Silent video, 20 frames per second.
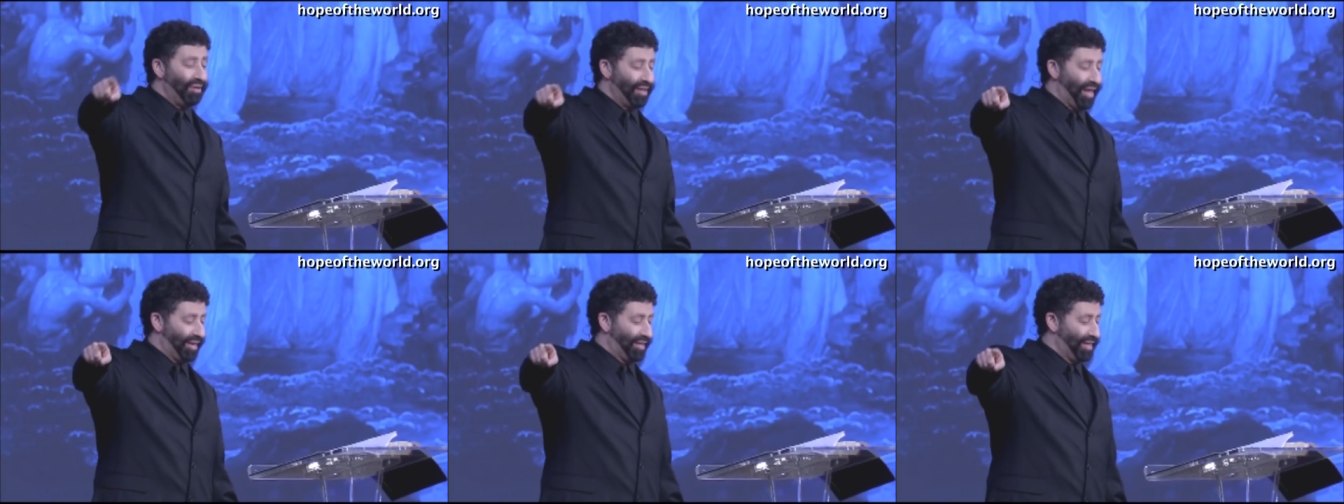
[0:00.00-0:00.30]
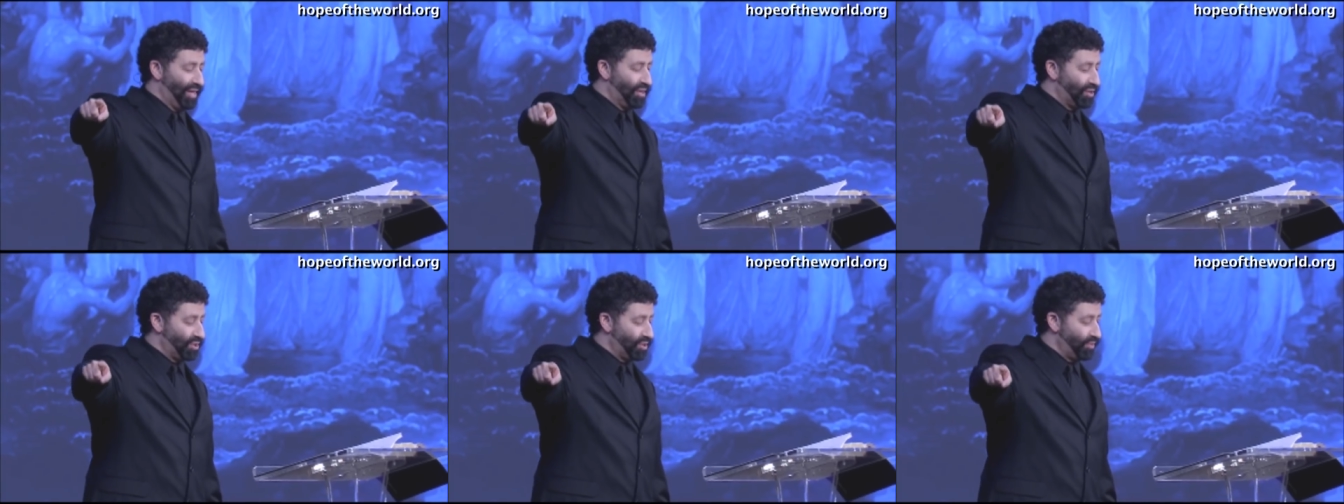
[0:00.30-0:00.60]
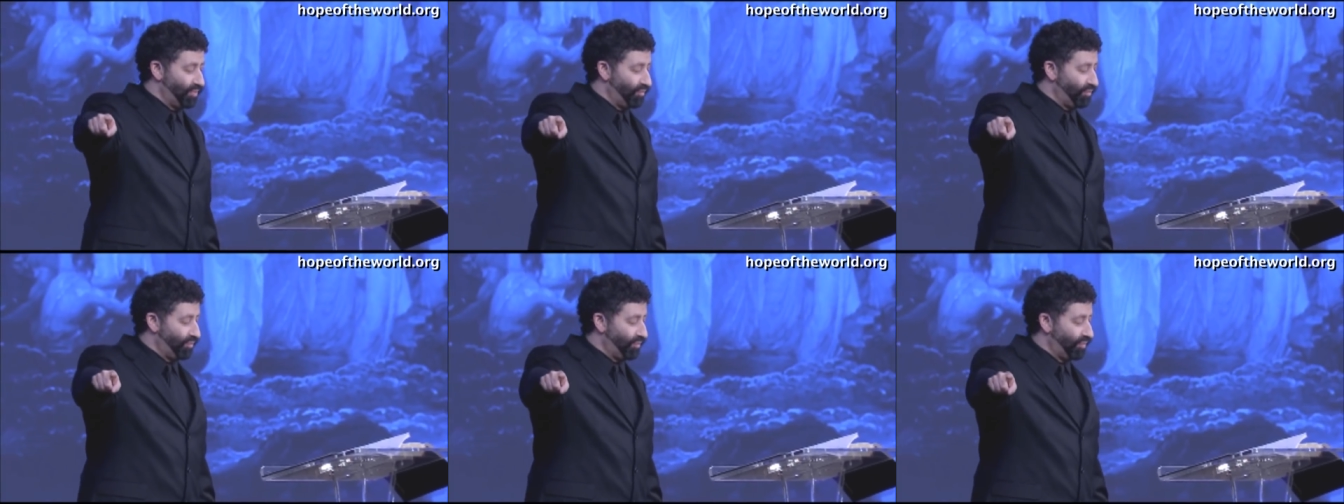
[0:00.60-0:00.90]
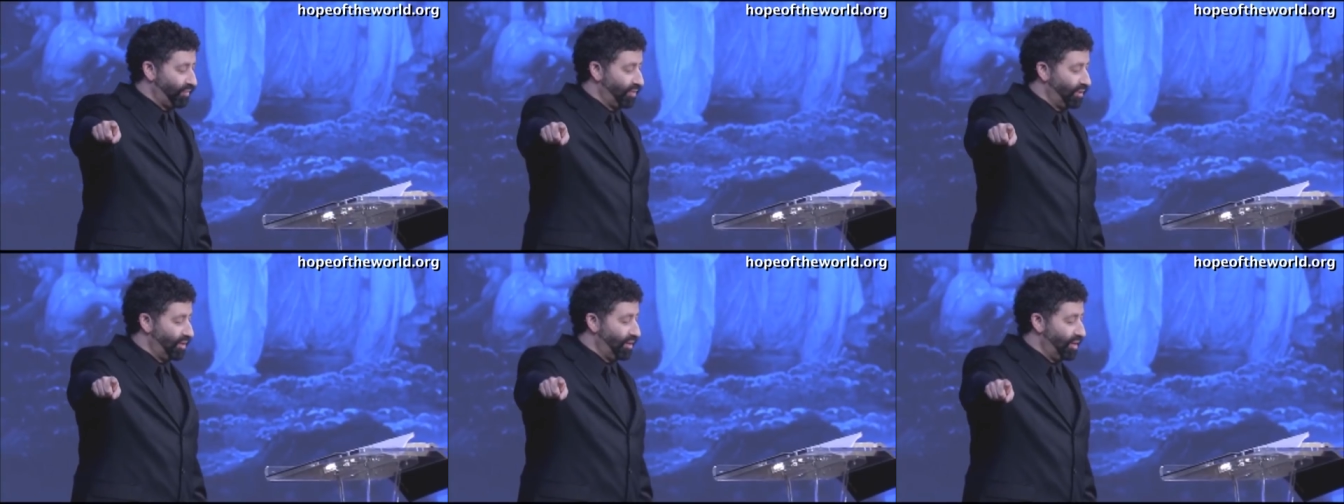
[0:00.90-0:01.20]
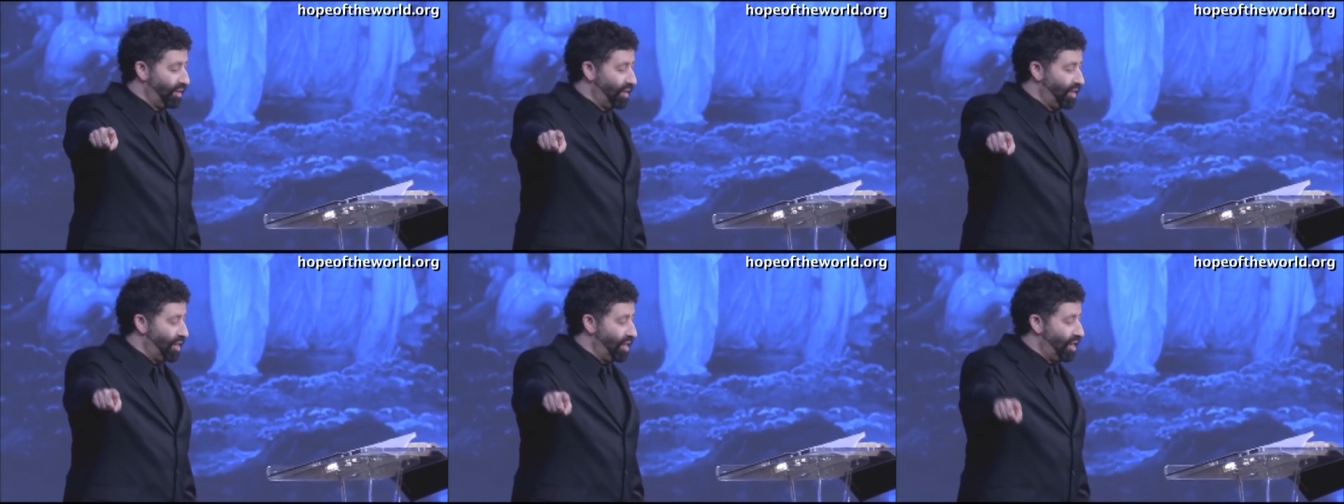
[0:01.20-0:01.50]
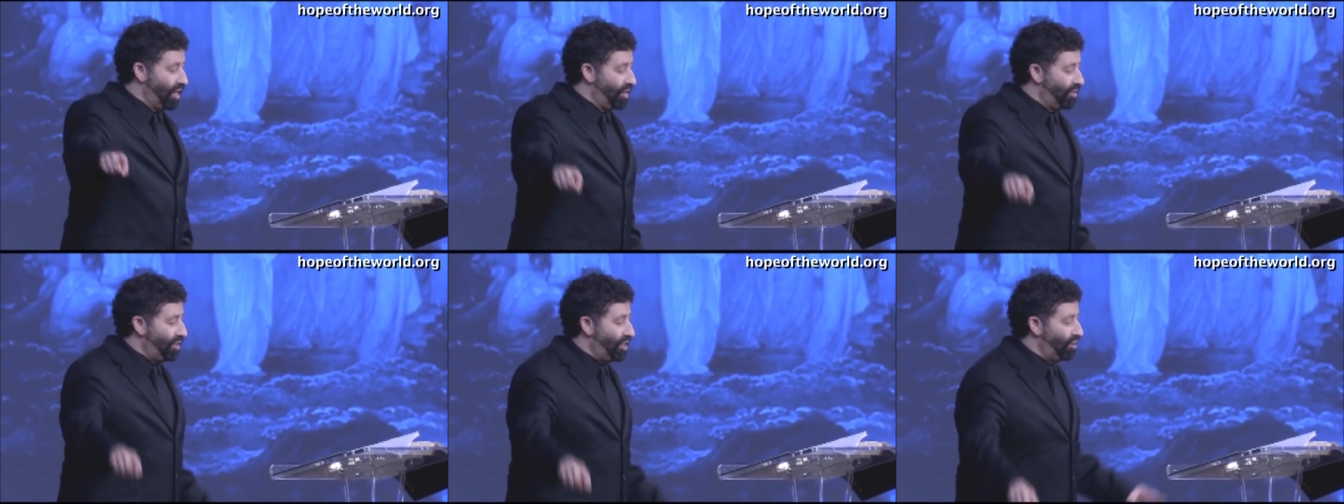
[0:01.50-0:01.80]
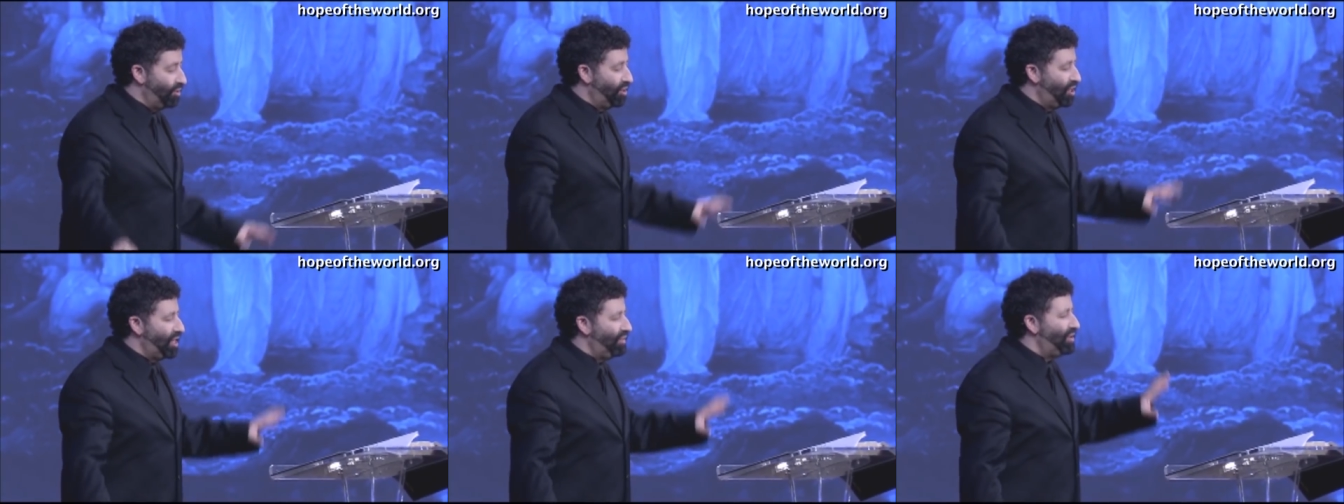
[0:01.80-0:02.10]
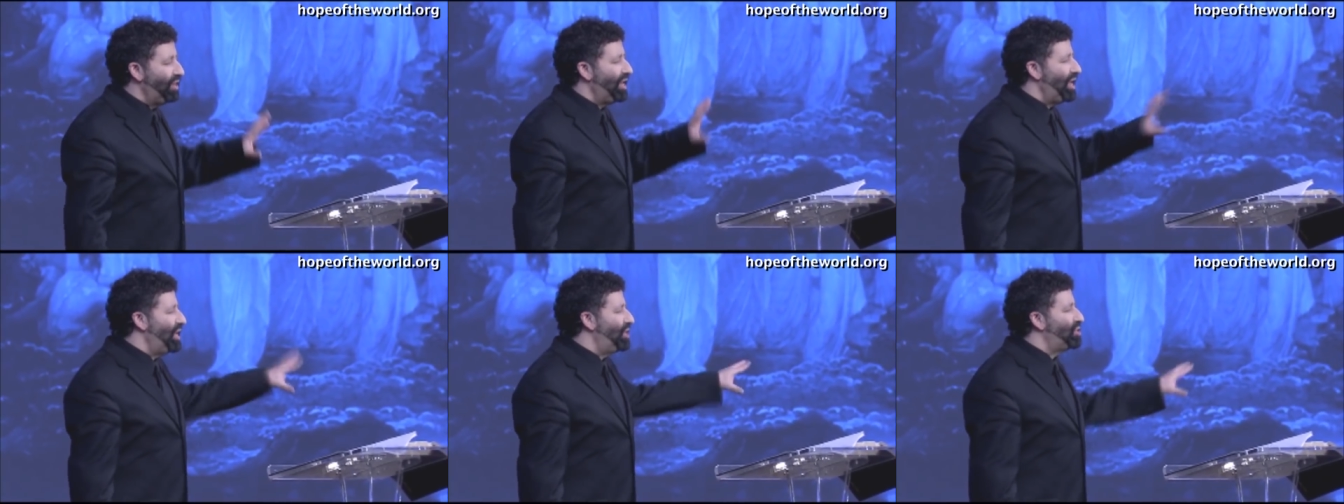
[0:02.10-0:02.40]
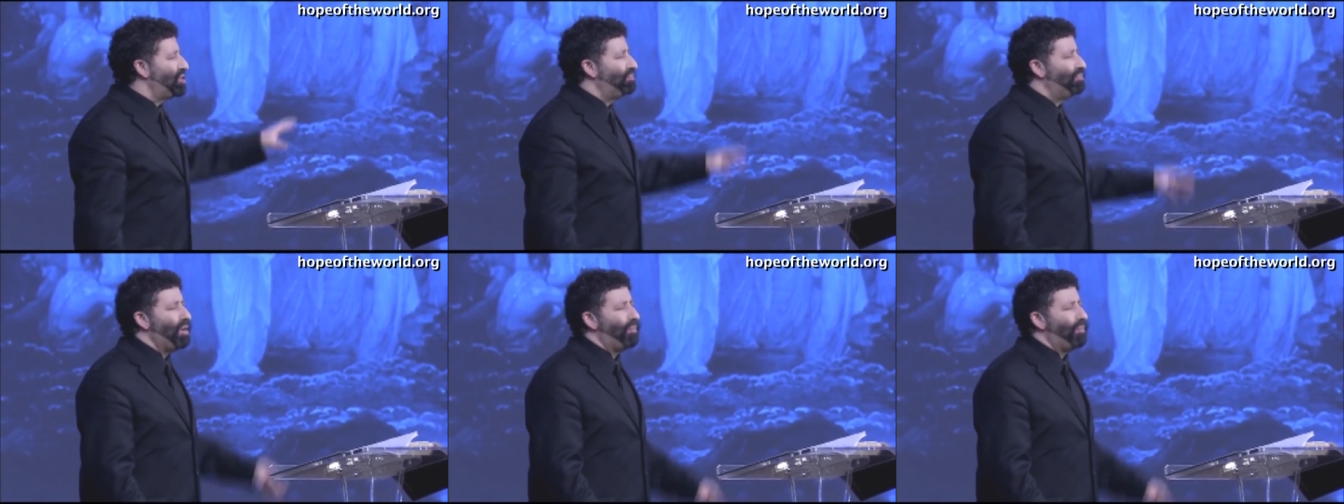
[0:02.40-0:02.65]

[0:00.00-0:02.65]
like this. They're leaving Egypt.